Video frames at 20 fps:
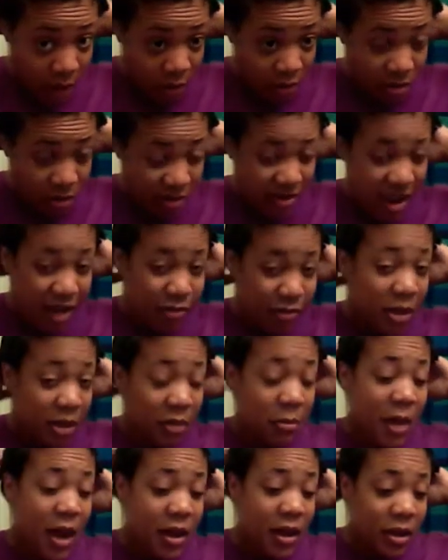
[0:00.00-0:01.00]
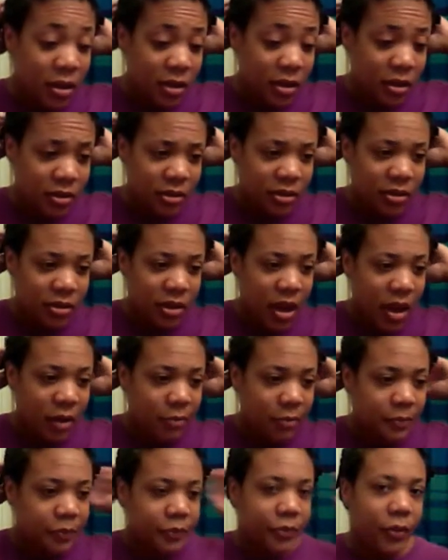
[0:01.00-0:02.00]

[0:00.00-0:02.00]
you know, not really matted because it's not